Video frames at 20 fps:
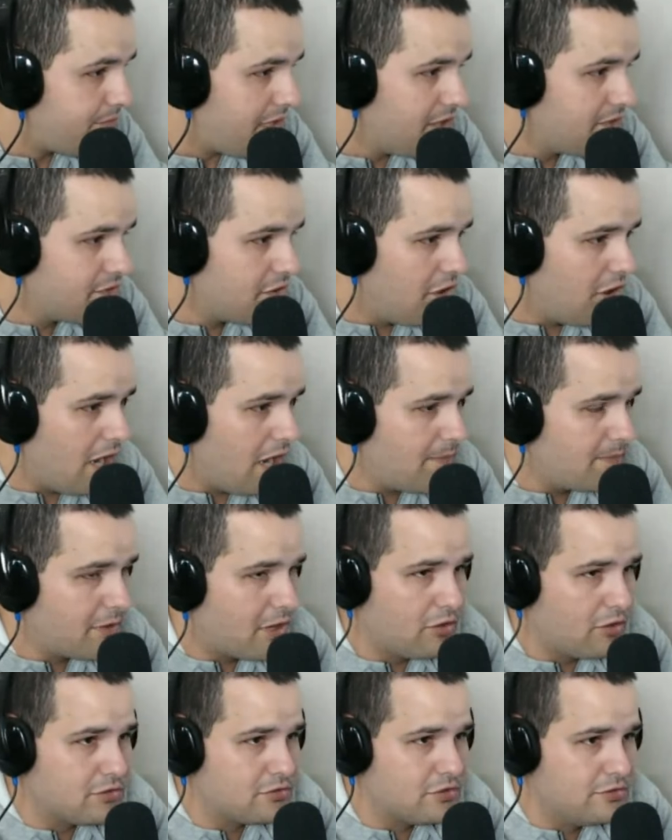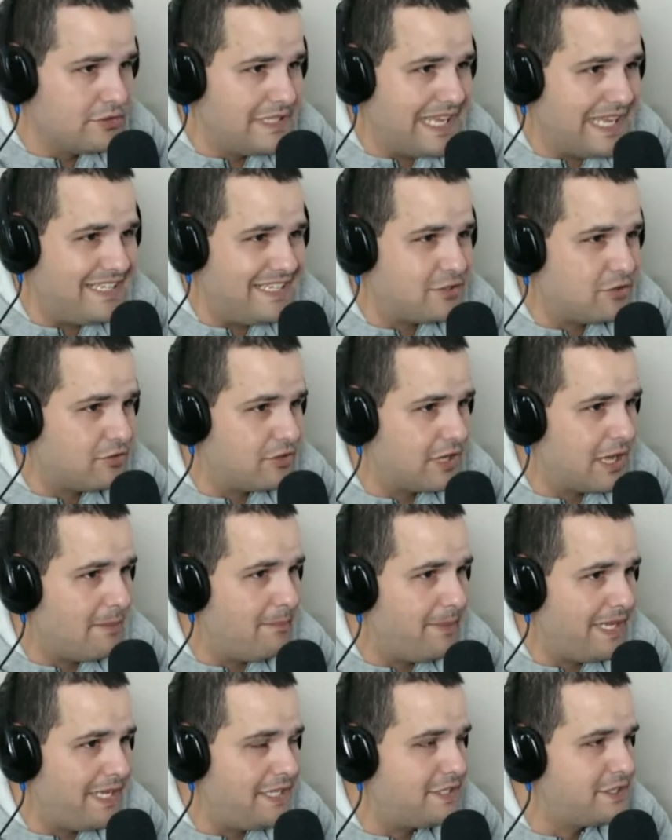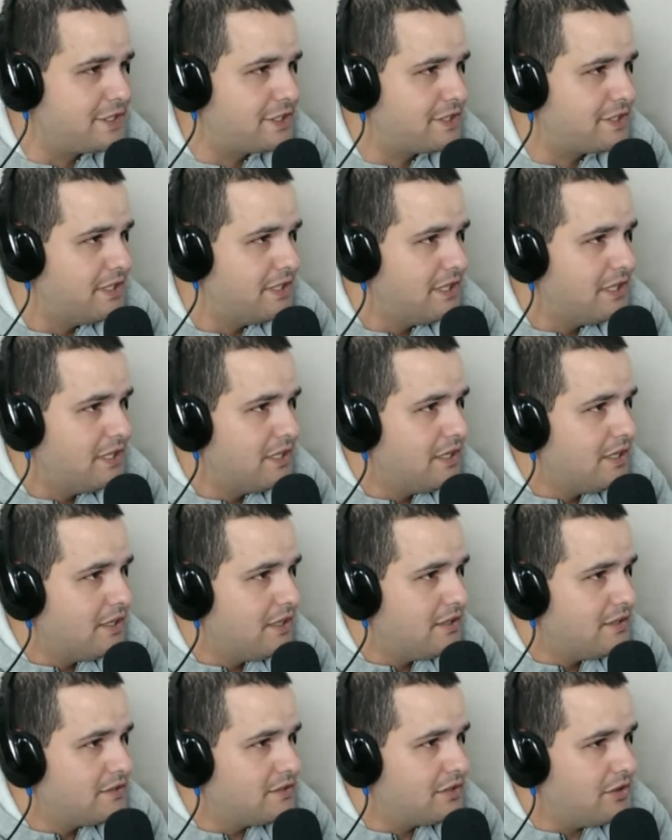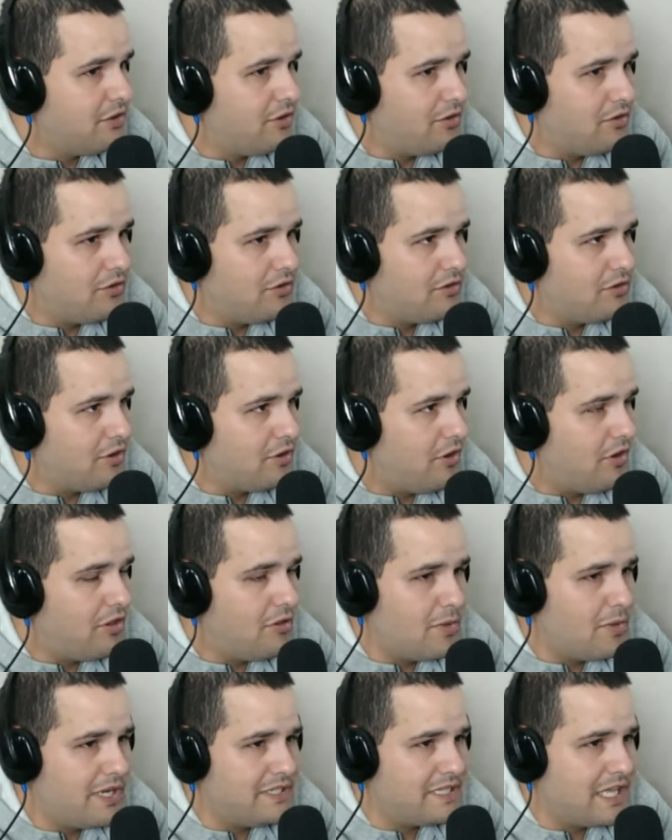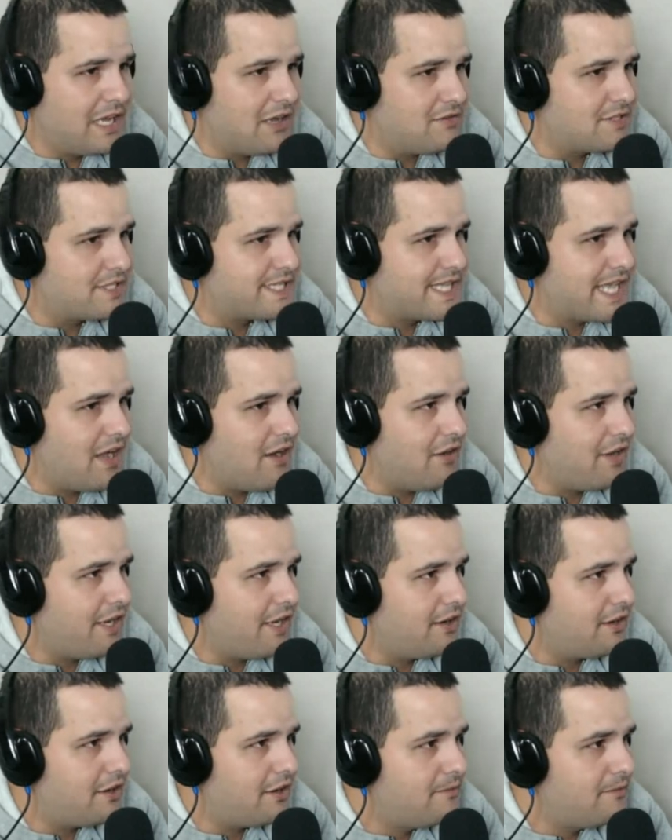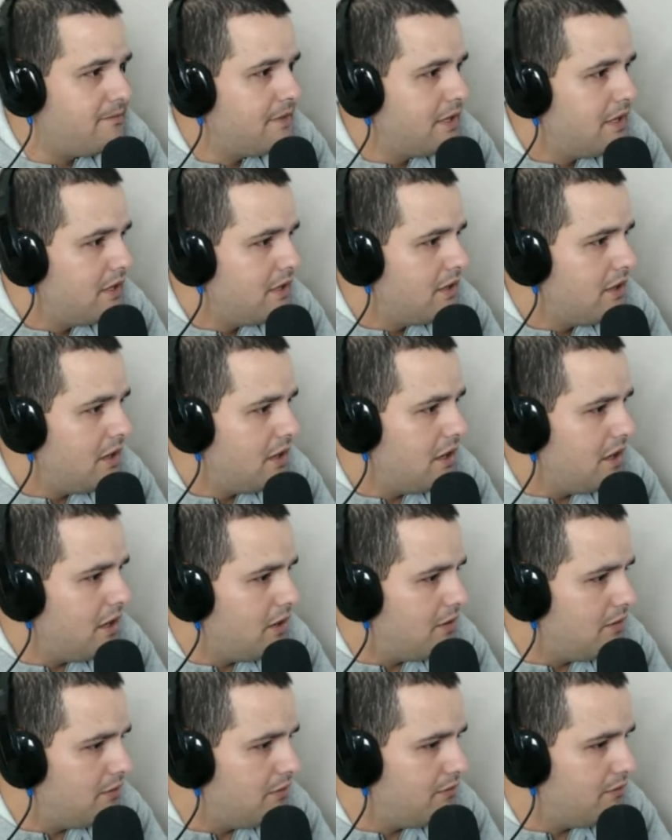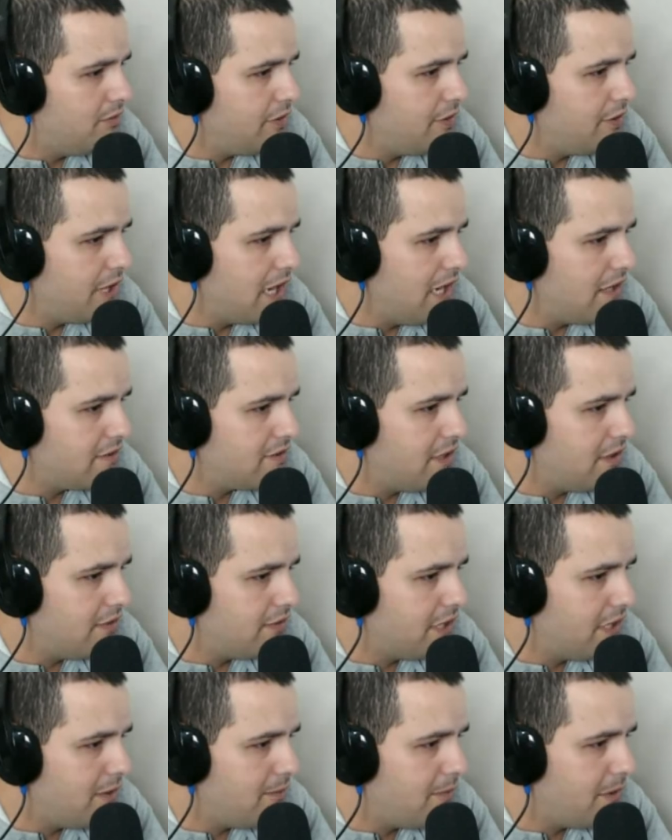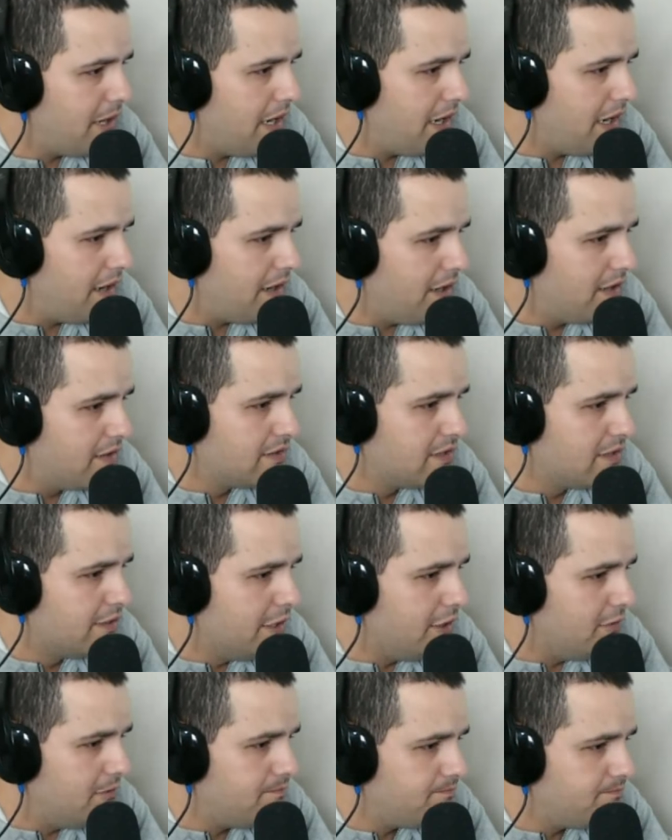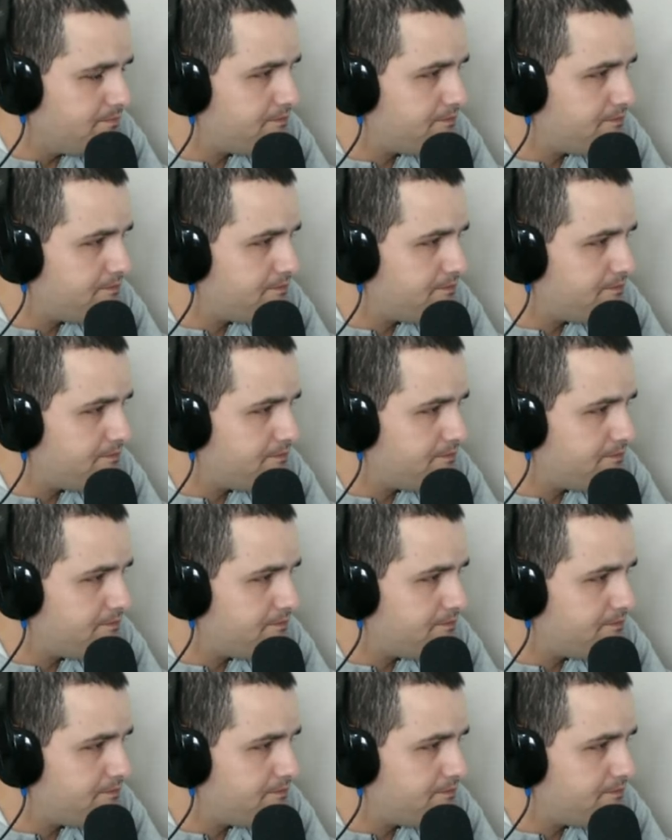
So I'm close to Daytona Beach, so all the way down south here uh, for you guys out there. But here's the deal.